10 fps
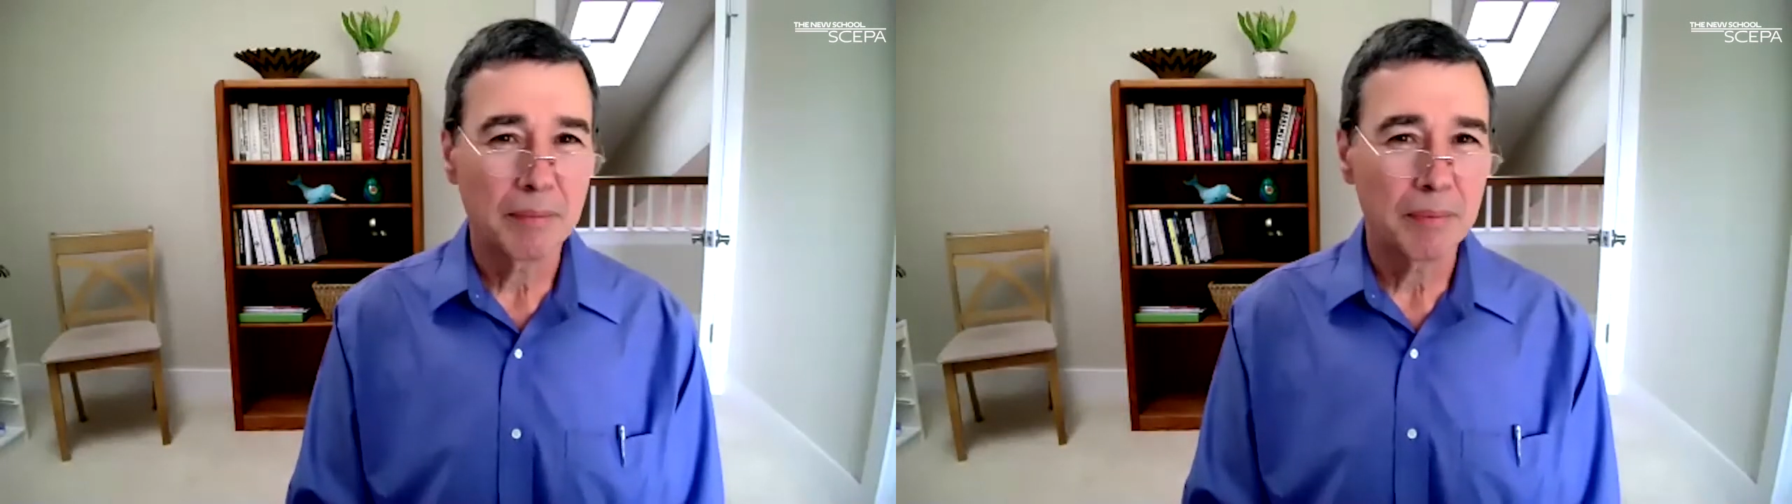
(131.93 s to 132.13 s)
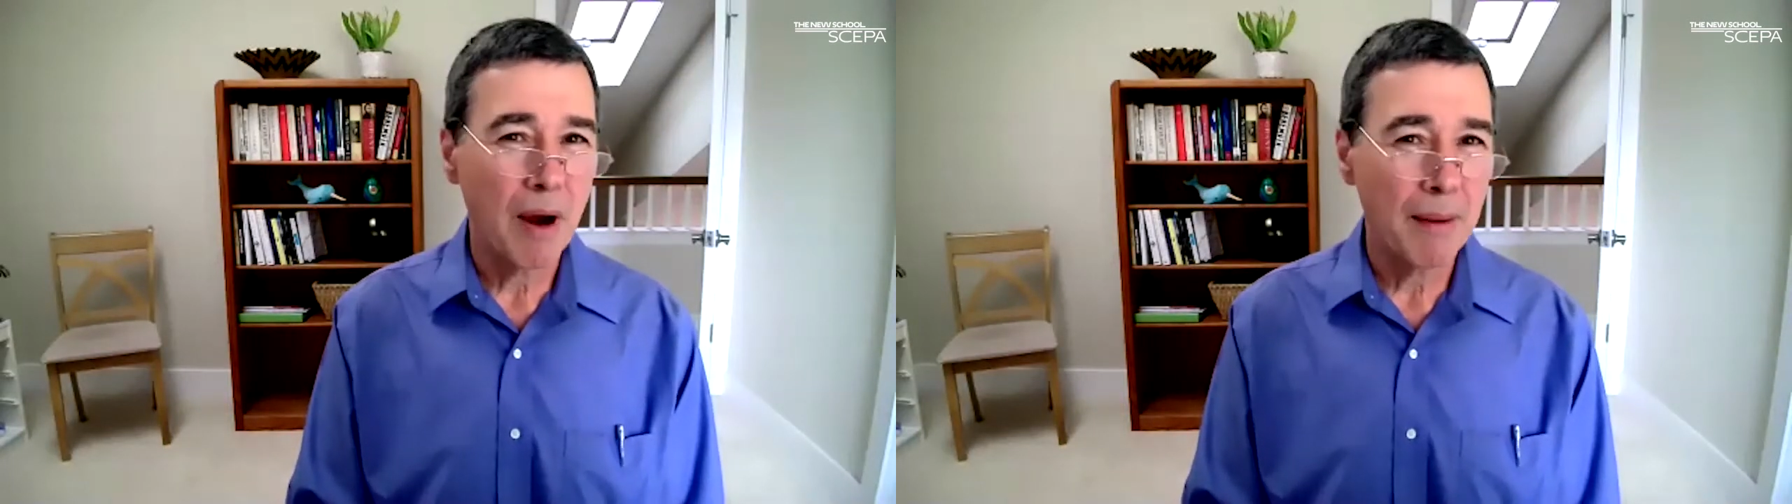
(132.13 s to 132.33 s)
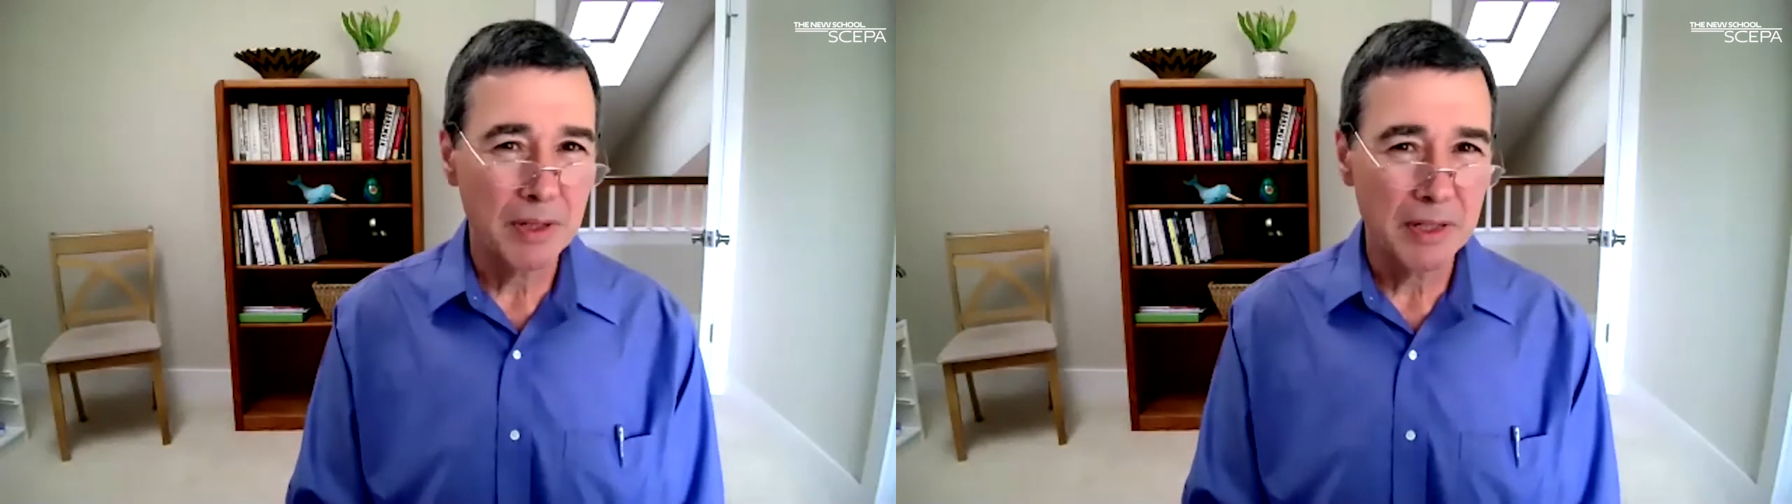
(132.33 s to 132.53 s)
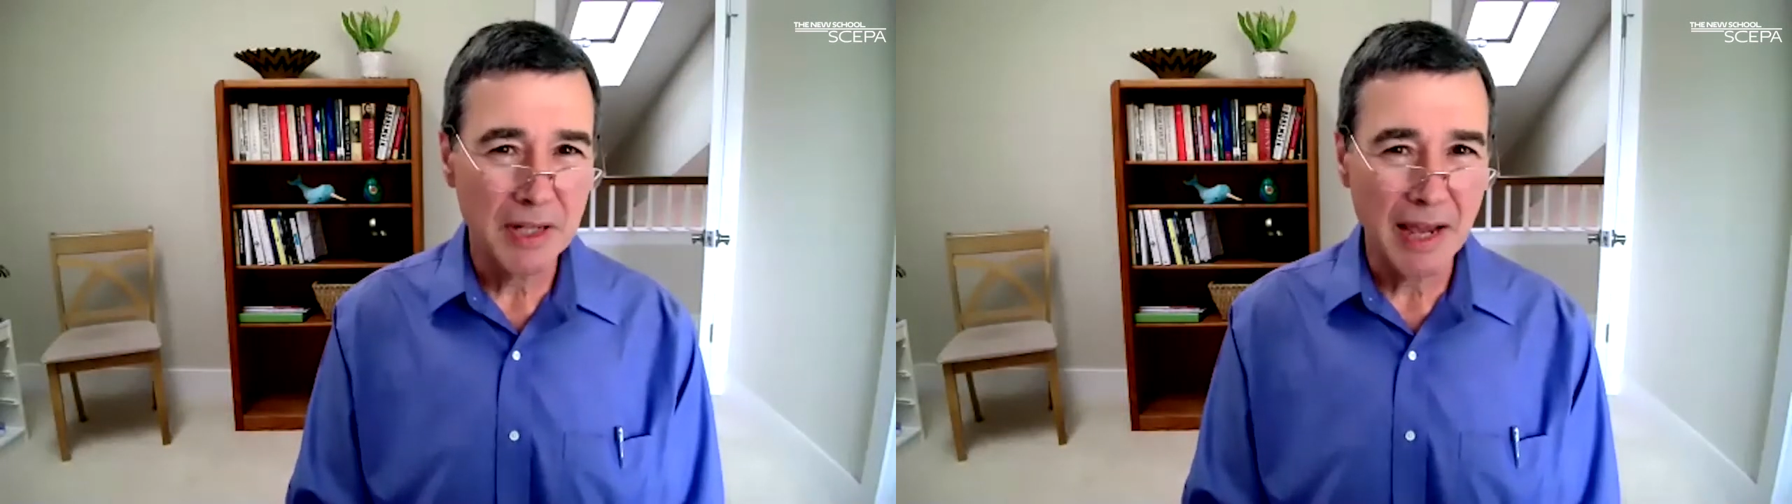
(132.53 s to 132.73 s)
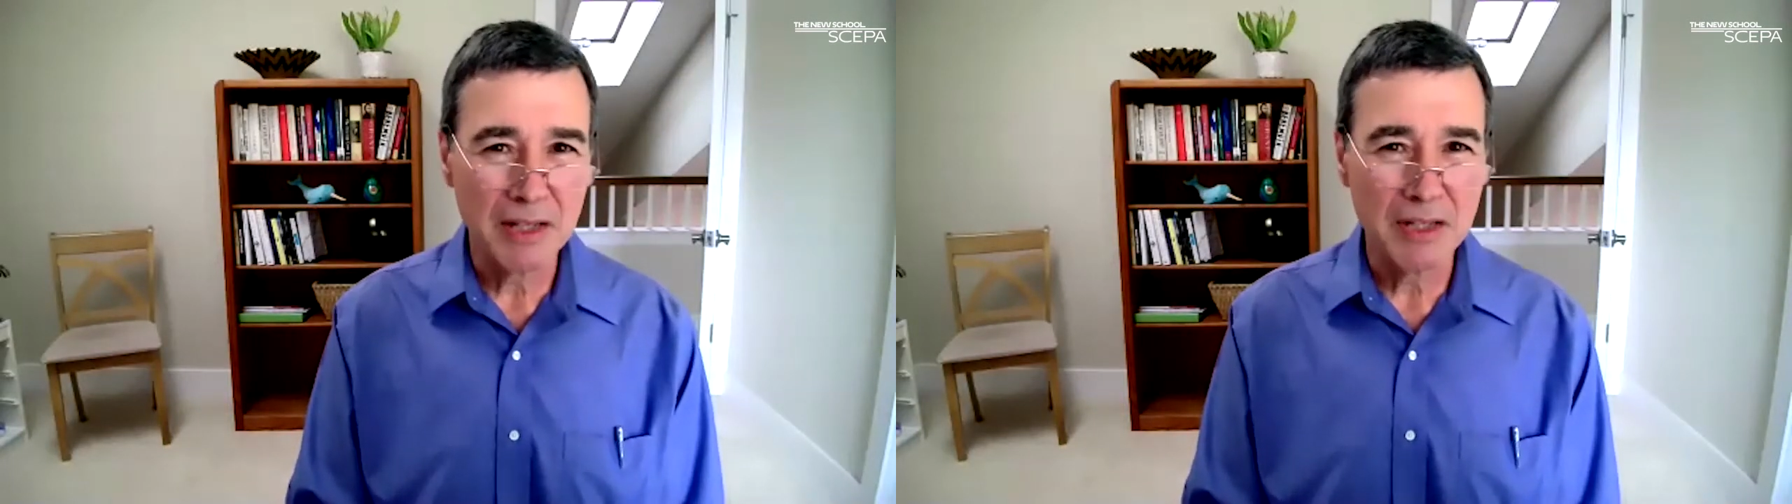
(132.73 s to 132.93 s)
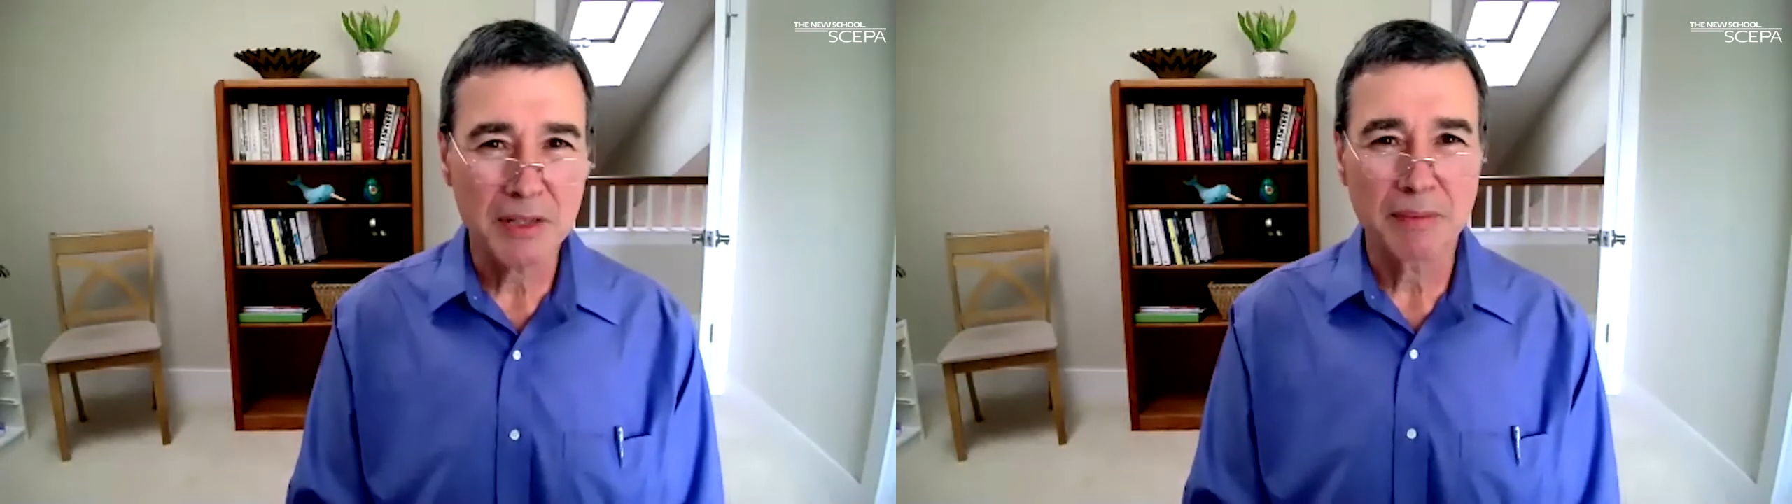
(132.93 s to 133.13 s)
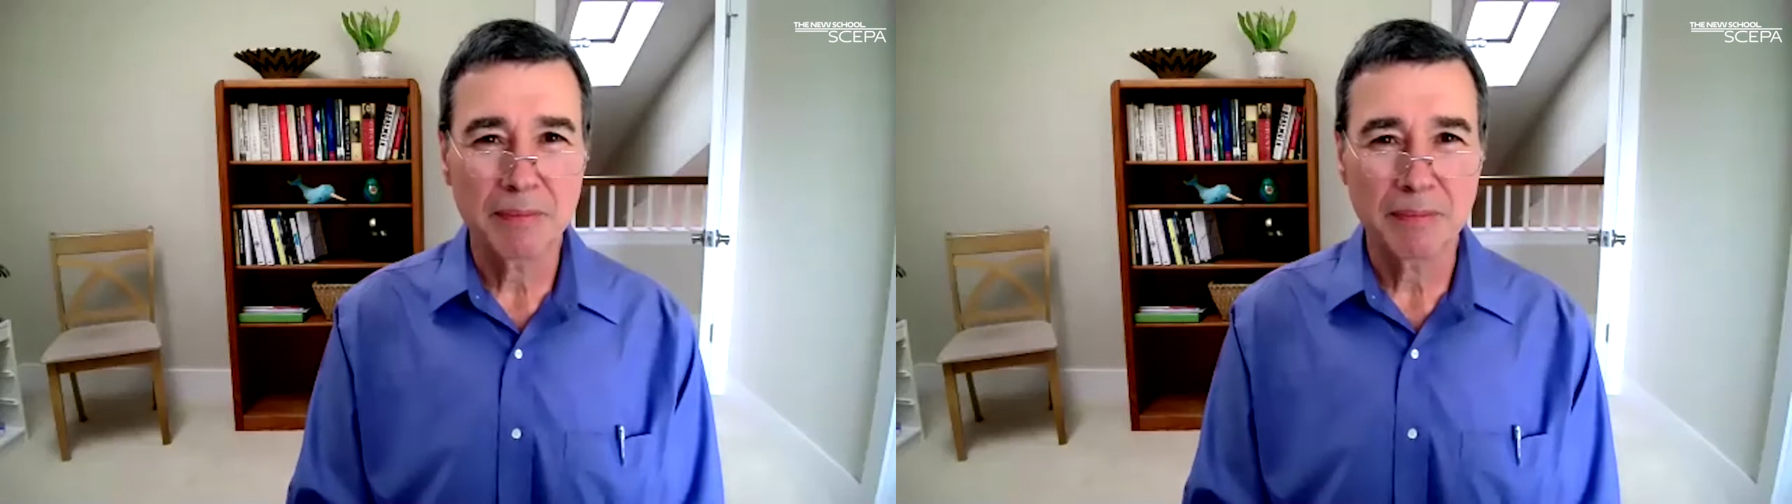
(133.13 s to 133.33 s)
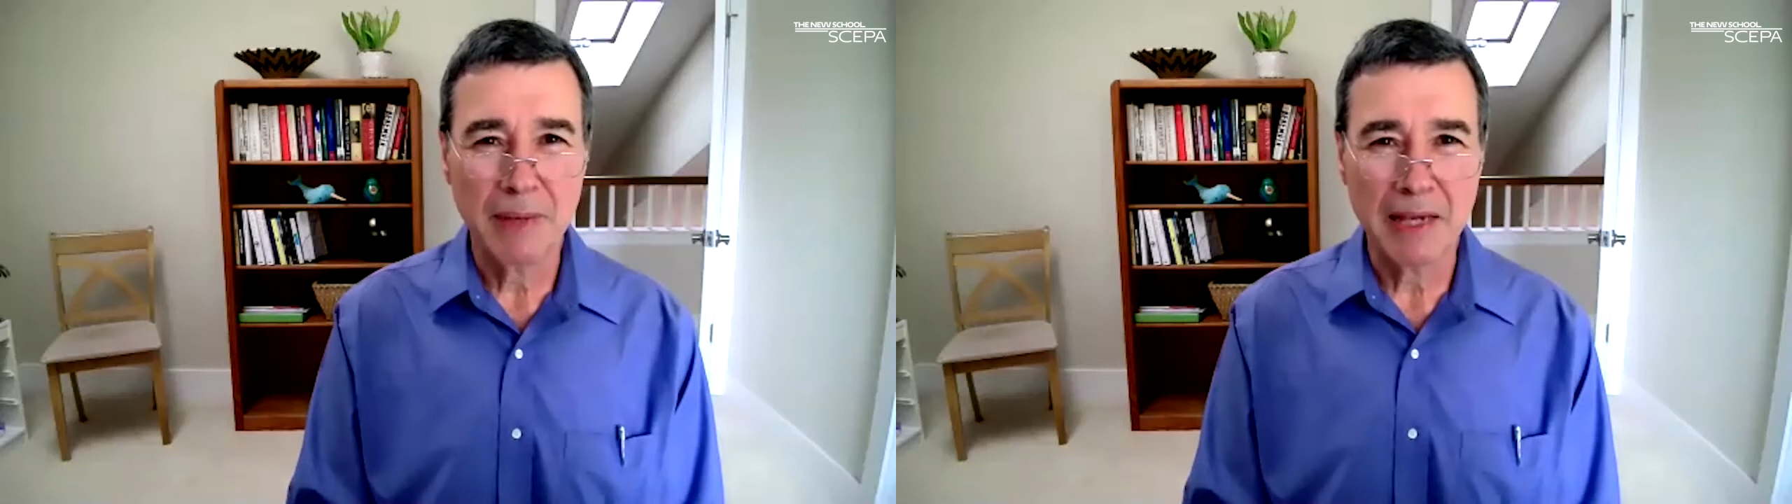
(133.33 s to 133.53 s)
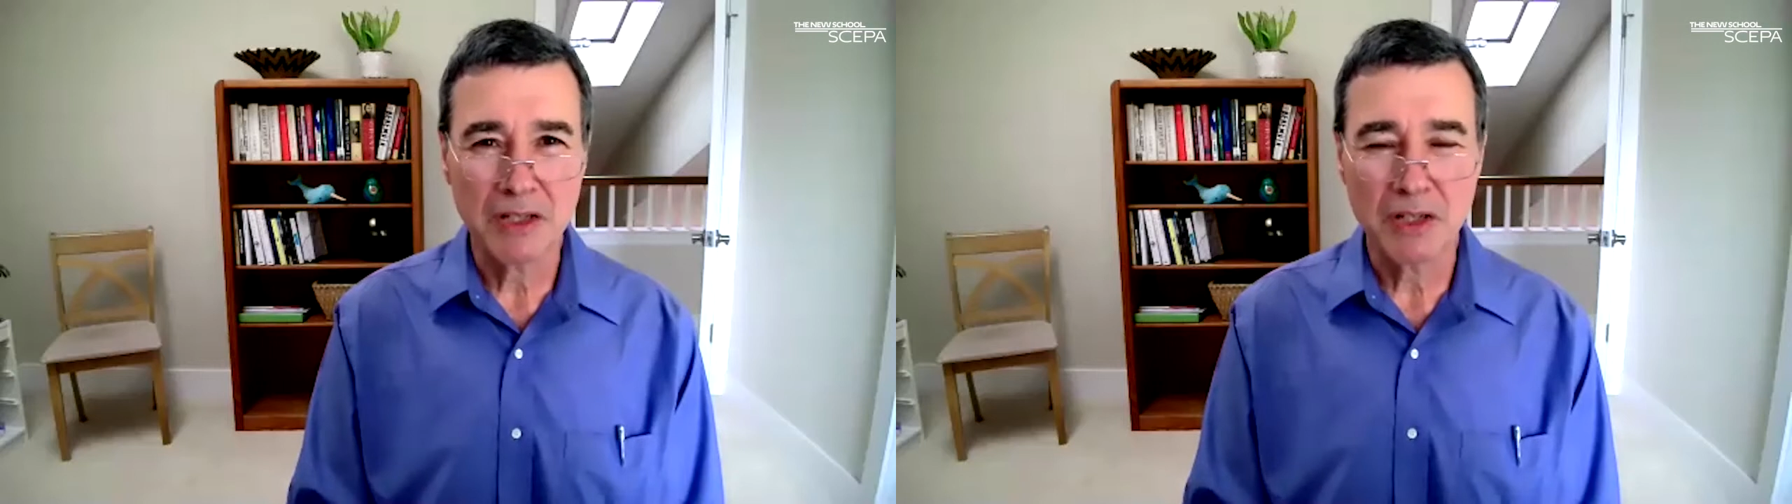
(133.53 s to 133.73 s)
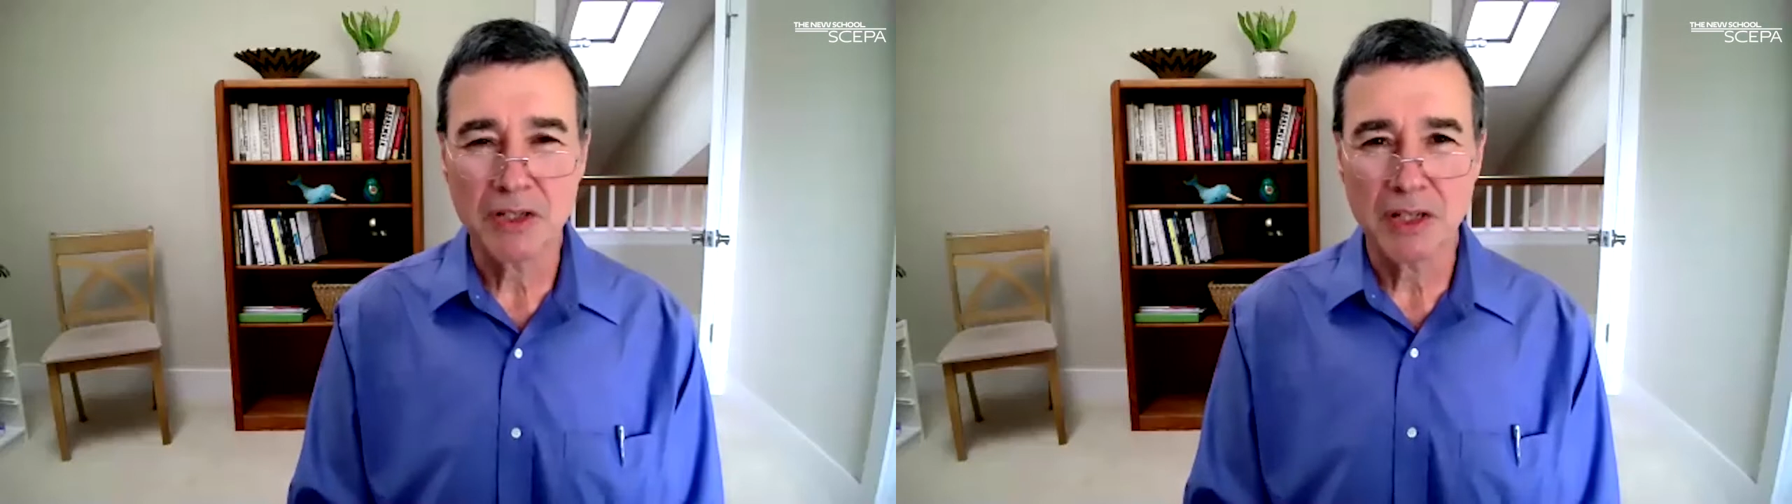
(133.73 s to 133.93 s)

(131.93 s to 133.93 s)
Property tax bases